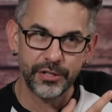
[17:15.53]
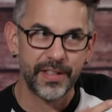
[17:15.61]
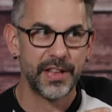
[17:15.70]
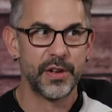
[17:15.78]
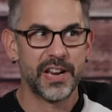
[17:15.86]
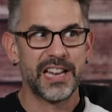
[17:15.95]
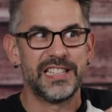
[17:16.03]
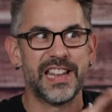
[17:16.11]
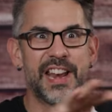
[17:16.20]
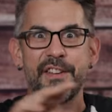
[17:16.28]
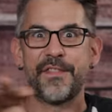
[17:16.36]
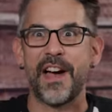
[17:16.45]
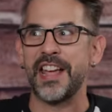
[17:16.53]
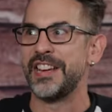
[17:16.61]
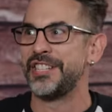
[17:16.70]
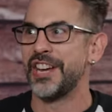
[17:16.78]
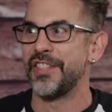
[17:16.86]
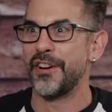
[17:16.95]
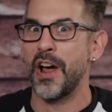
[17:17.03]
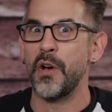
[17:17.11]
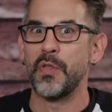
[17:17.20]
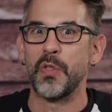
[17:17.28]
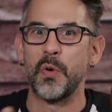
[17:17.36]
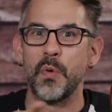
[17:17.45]
so that you could identify each other
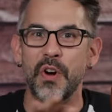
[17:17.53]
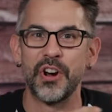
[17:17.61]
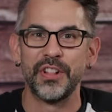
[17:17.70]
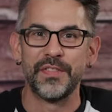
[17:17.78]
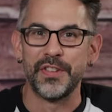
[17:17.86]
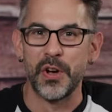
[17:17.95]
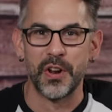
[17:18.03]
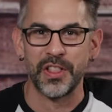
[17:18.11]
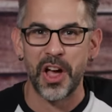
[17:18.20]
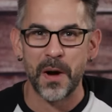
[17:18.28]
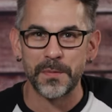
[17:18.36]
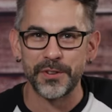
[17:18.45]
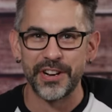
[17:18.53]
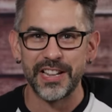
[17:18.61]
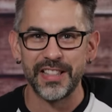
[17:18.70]
out in the world if you go to LARPs or